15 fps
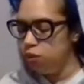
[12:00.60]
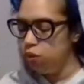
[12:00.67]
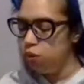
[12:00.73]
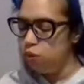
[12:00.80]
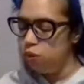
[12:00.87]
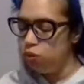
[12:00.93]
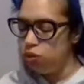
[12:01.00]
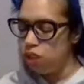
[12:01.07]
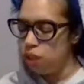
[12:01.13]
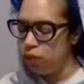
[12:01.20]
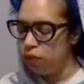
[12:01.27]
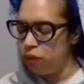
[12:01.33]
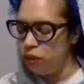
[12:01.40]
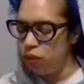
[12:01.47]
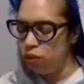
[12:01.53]
some of you
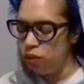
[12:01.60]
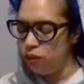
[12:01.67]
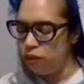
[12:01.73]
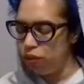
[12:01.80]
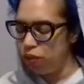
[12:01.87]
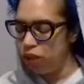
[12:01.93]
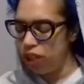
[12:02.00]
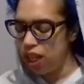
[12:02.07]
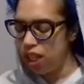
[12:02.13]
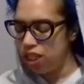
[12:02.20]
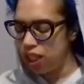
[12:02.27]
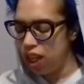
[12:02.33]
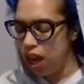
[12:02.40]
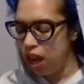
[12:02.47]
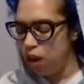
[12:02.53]
don't even realize like
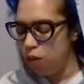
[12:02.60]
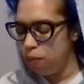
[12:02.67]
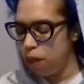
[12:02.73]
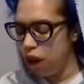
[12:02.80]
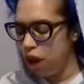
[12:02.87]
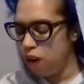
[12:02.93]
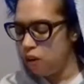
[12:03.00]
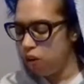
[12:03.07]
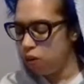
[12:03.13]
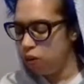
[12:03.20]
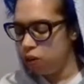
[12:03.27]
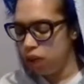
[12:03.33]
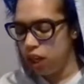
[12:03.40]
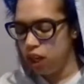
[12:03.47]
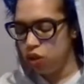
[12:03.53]
how powerful and
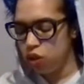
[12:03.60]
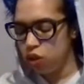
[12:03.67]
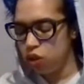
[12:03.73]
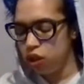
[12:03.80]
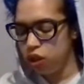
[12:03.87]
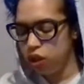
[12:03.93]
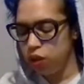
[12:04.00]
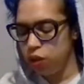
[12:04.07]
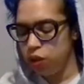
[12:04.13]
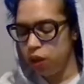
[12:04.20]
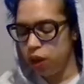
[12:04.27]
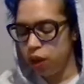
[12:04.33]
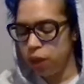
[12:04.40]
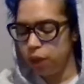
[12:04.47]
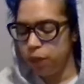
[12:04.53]
how strong you
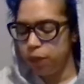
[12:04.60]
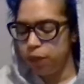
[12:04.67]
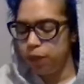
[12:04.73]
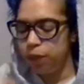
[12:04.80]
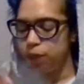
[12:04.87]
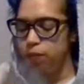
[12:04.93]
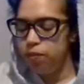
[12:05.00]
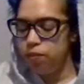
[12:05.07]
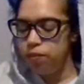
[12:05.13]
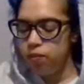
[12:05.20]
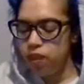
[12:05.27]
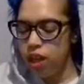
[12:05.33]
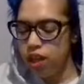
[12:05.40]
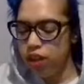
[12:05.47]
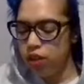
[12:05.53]
are.
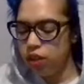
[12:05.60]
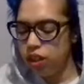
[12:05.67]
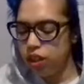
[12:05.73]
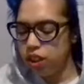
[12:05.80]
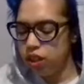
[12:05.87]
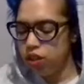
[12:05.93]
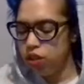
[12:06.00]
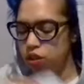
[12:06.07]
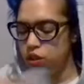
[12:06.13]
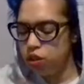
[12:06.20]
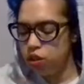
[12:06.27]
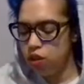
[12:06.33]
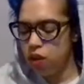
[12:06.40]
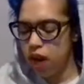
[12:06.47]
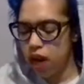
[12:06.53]
And you continue to
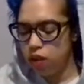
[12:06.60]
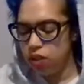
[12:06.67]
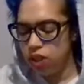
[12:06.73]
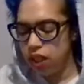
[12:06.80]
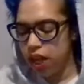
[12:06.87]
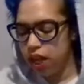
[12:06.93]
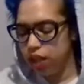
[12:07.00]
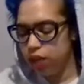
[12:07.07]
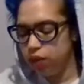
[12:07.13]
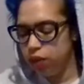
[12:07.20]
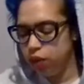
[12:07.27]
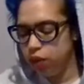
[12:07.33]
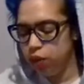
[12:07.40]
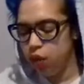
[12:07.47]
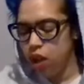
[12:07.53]
go outside of you.